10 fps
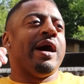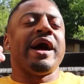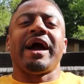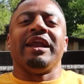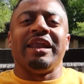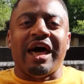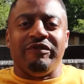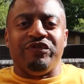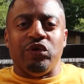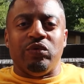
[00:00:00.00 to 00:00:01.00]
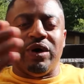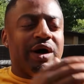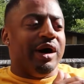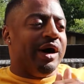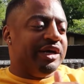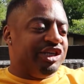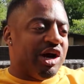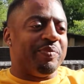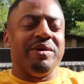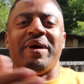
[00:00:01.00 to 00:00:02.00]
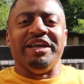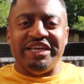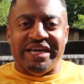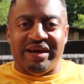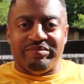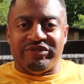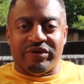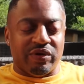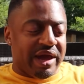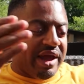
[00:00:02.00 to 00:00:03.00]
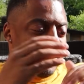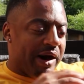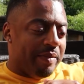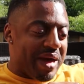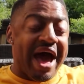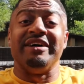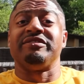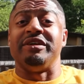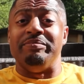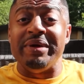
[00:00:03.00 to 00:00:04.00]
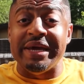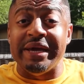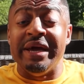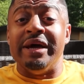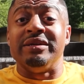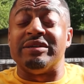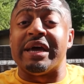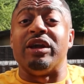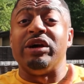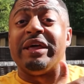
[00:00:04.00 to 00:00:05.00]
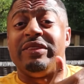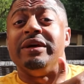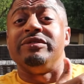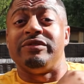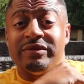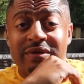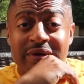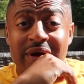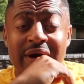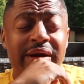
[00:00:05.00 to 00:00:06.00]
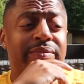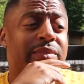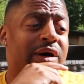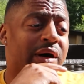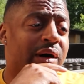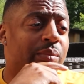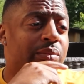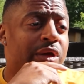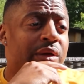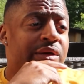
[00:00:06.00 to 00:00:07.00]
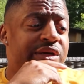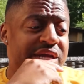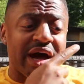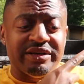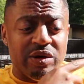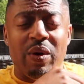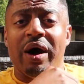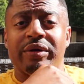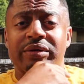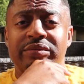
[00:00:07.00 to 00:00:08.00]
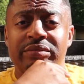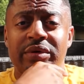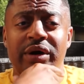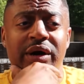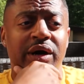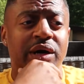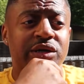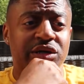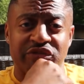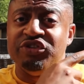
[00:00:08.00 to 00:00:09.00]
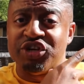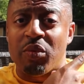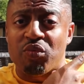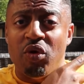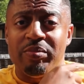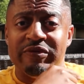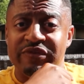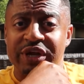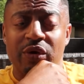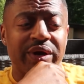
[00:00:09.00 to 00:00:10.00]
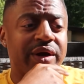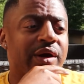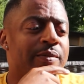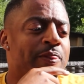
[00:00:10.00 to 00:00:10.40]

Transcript: I got a lot of you jumping in my DMs, okay? Asking me to take a look at this, all right? Deontay Wilder, this jump rope video here.